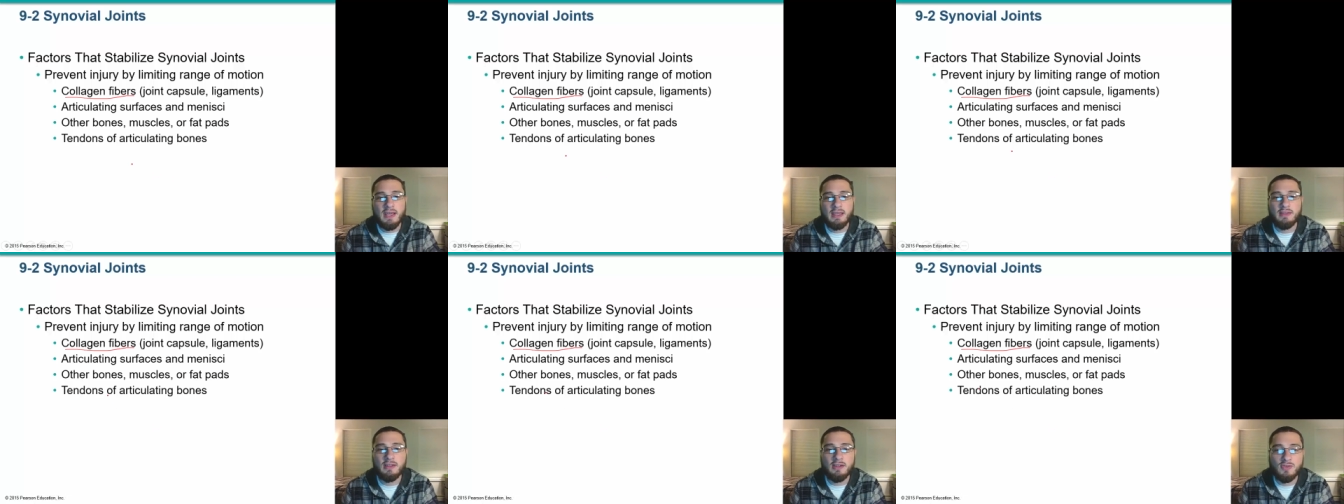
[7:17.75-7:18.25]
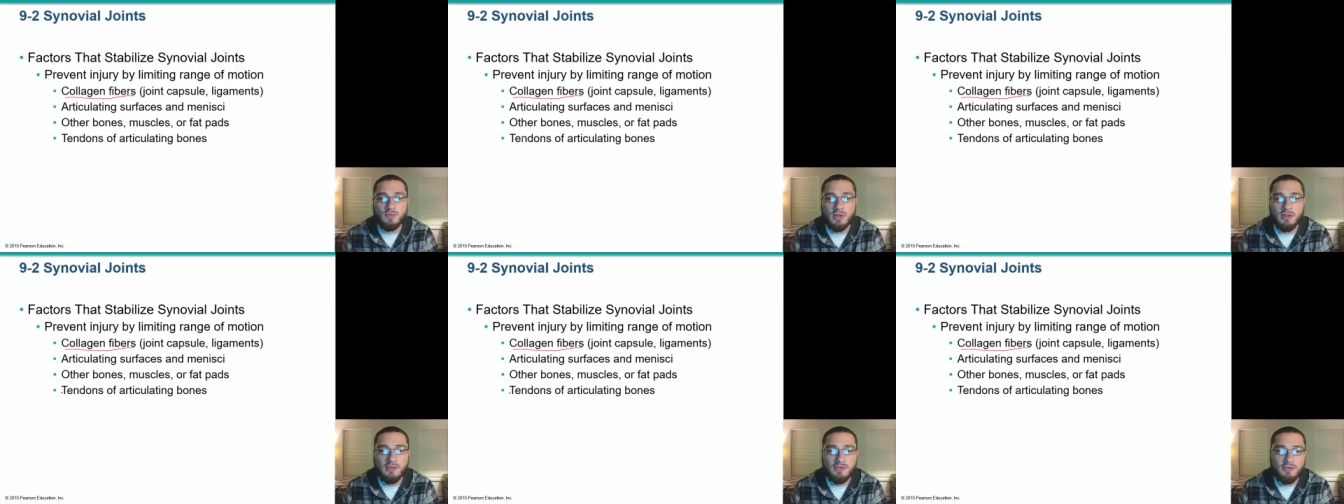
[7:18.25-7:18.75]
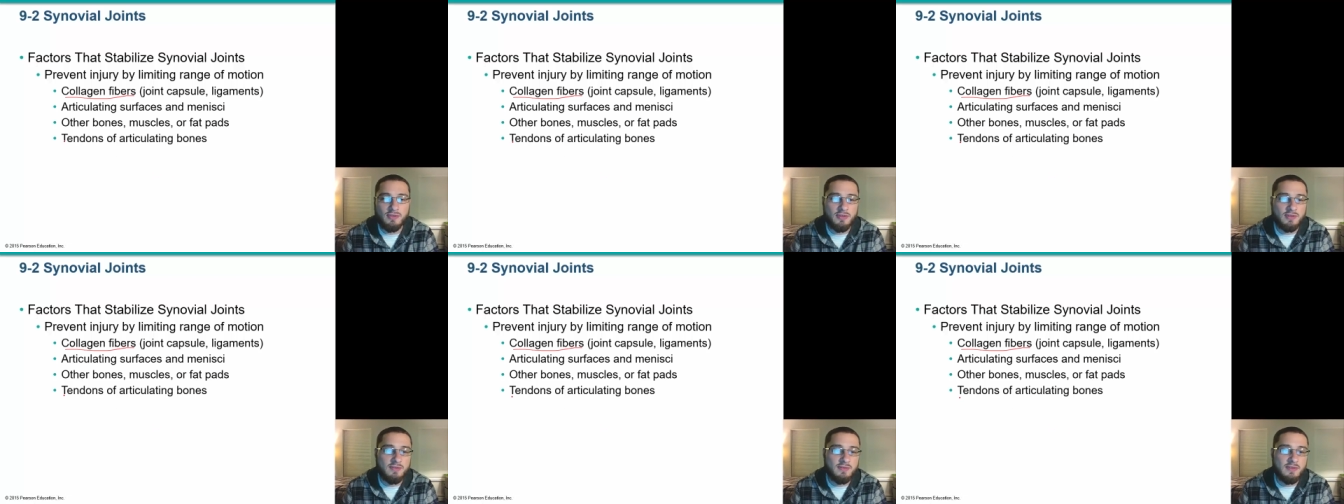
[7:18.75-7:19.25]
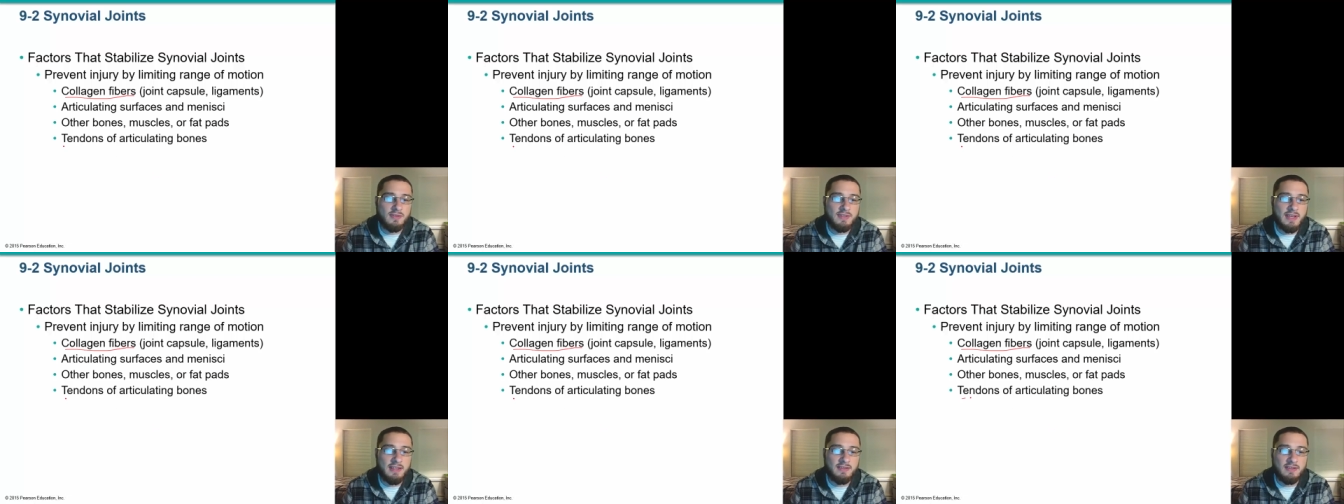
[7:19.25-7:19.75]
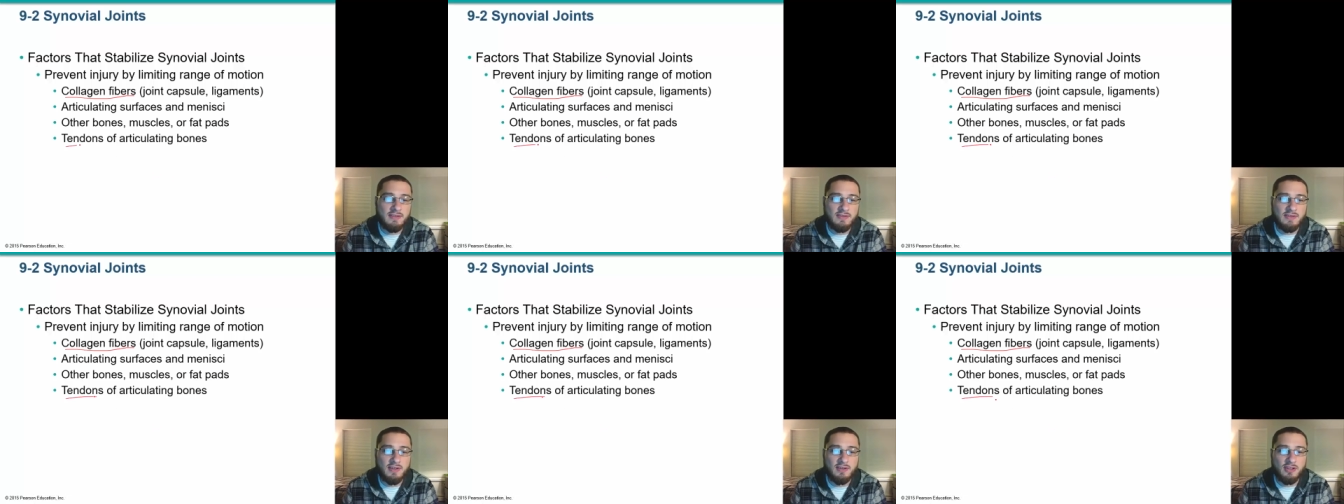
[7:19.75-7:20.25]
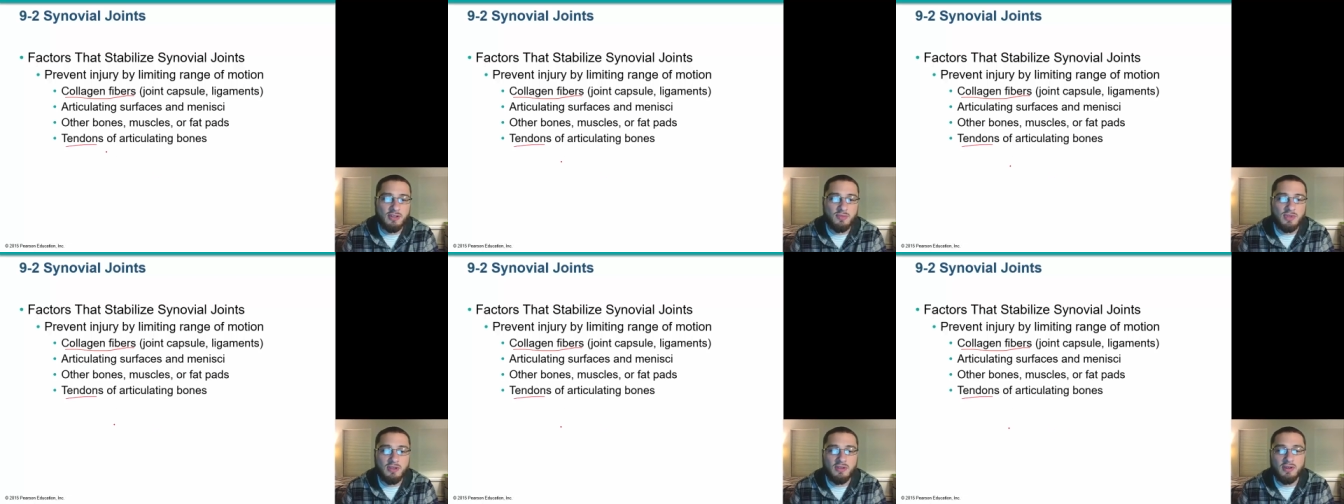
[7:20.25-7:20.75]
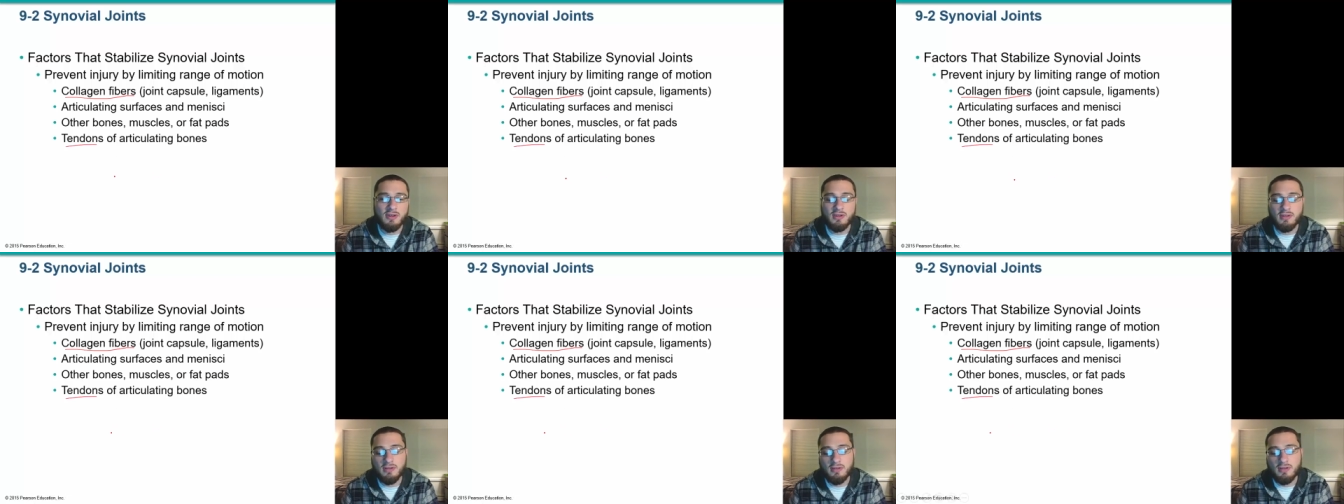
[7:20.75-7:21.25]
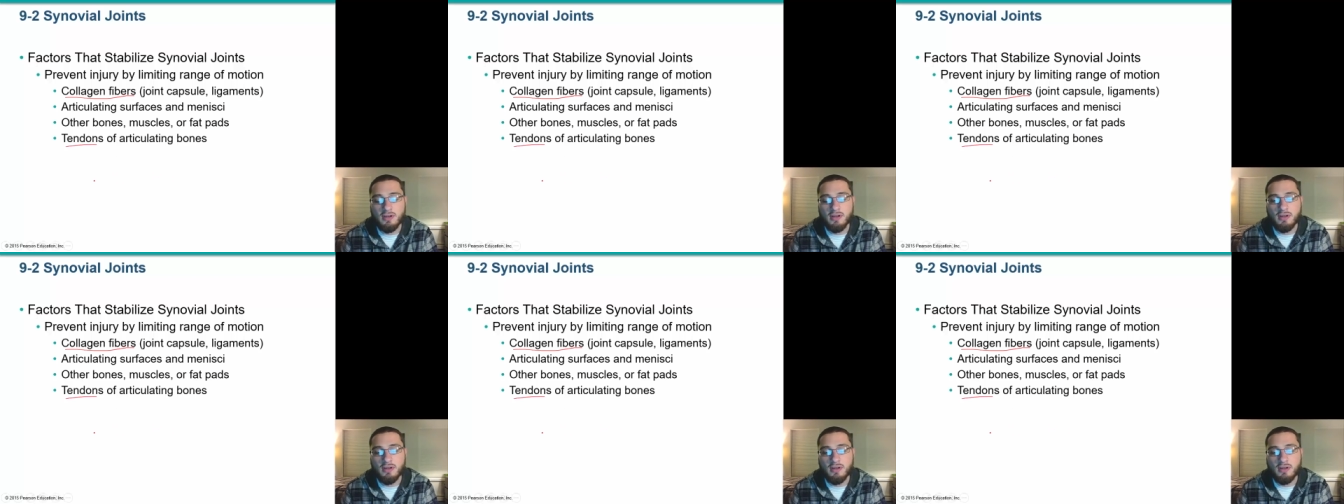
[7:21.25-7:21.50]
and then as well as the tendons that are going to be there in